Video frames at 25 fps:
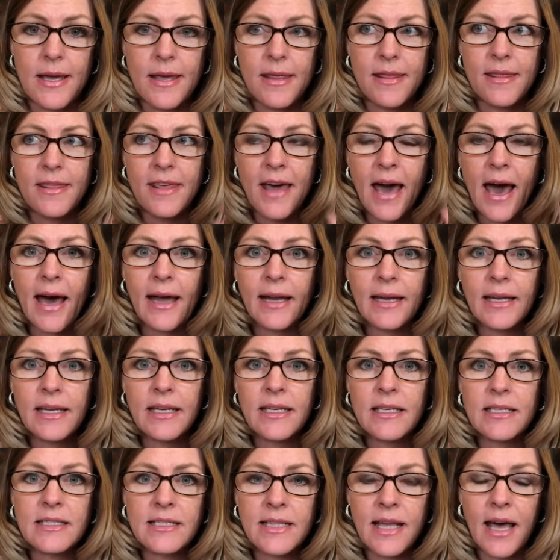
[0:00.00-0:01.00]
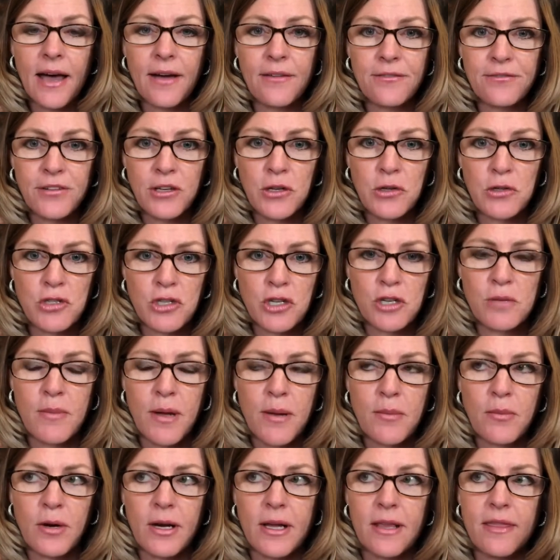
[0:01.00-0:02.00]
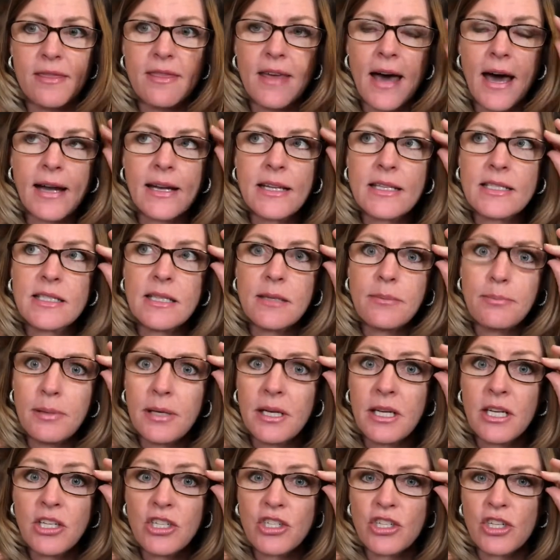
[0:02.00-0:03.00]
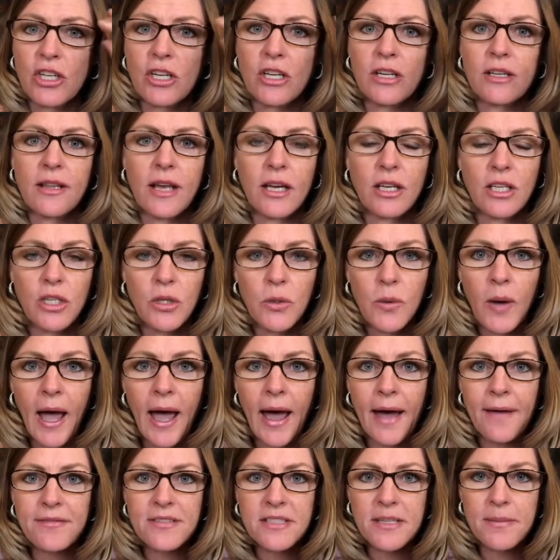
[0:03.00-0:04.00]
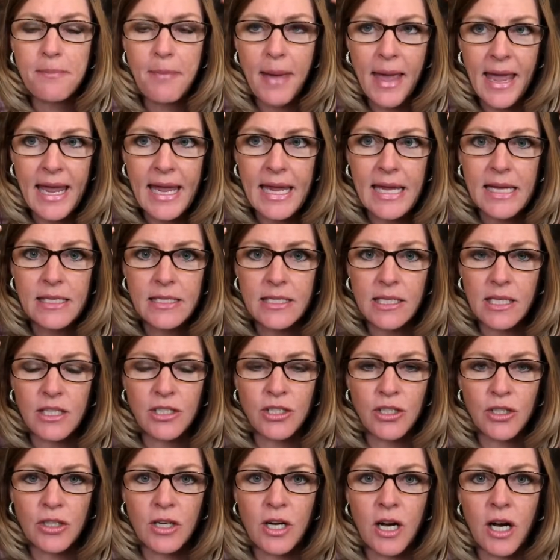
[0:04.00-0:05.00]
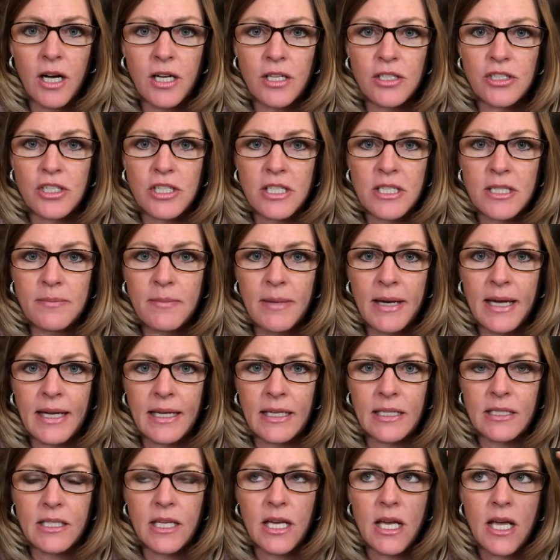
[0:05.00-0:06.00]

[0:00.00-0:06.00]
That is that future memory. That is the picture that you have to paint in your conscious mind.